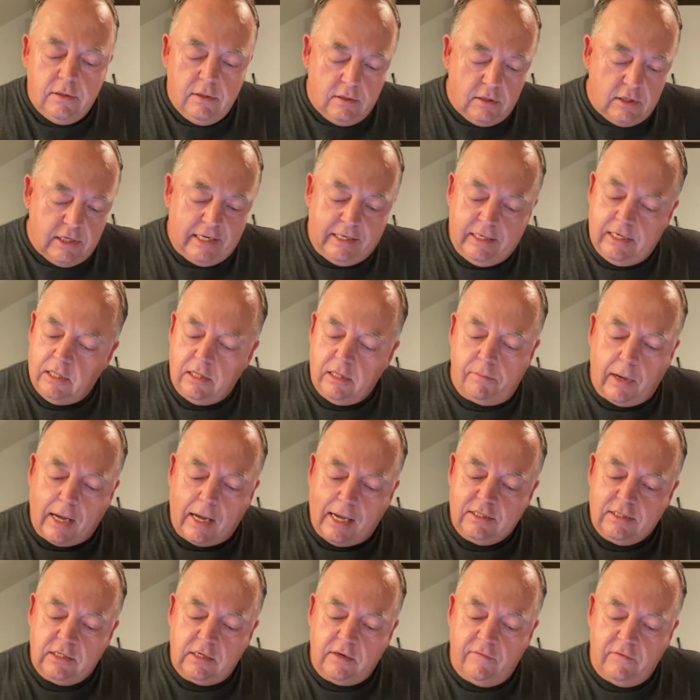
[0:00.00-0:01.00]
10 to the
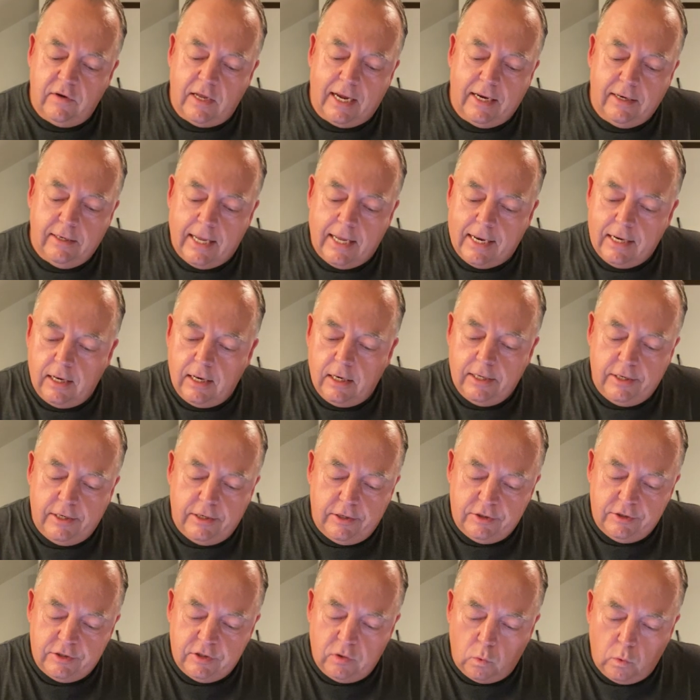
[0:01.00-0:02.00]
positive 9
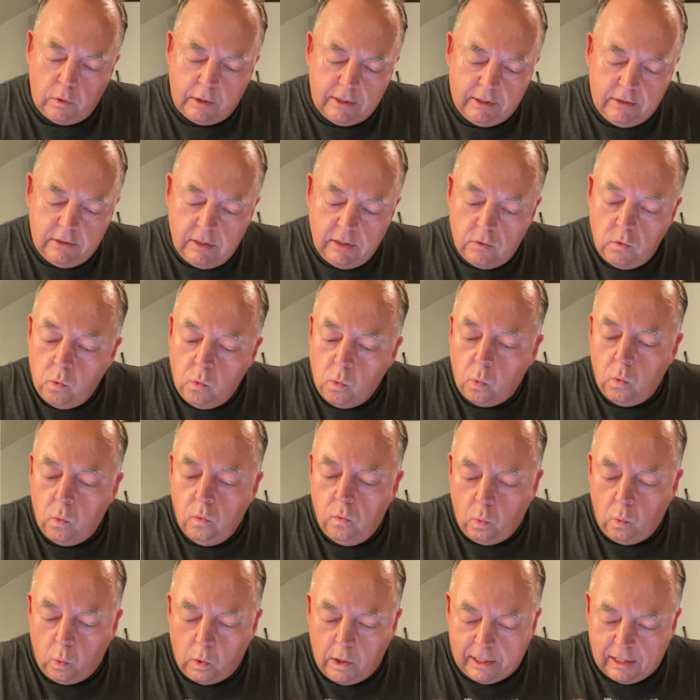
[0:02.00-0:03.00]
nanoliters in
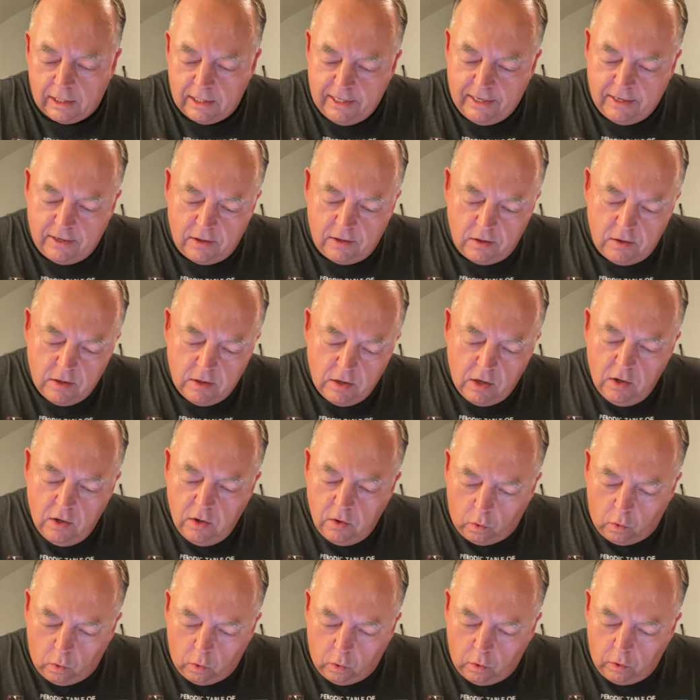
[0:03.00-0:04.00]
one liter,
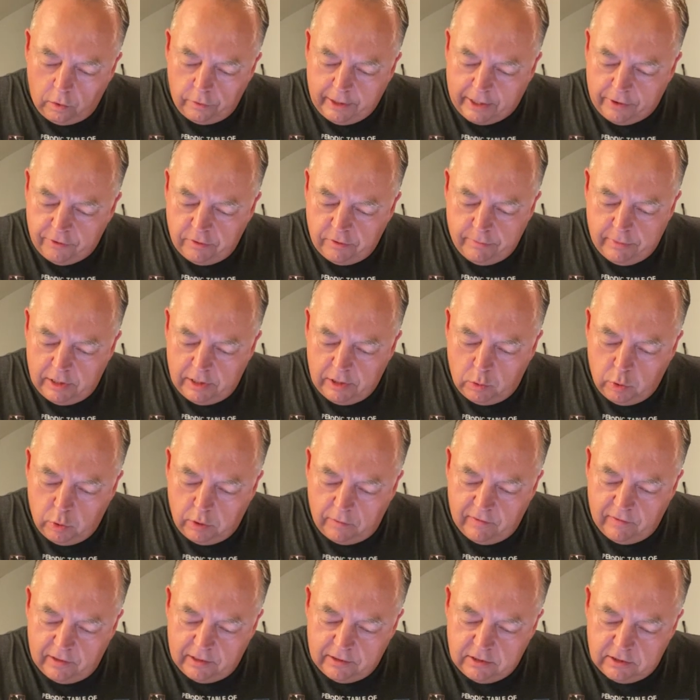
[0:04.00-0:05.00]
or that would be
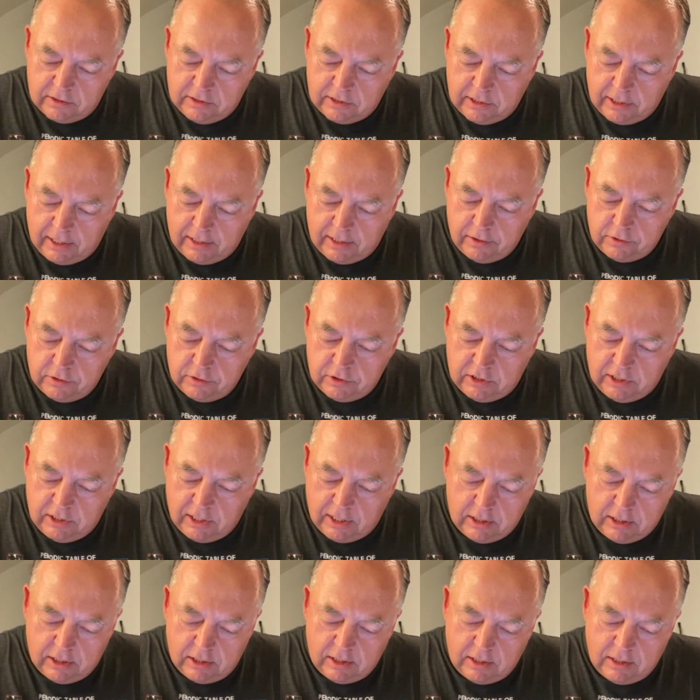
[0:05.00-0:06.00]
equivalent to saying there's
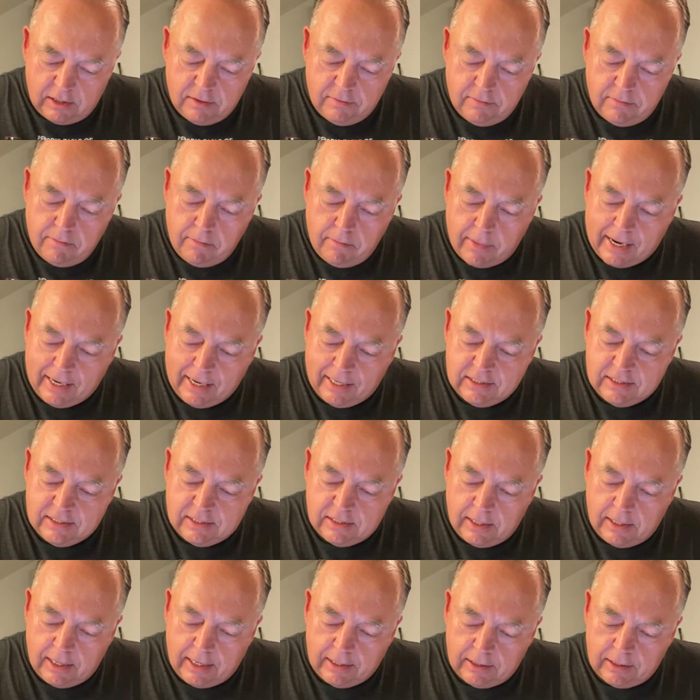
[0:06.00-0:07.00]
10 to the minus 9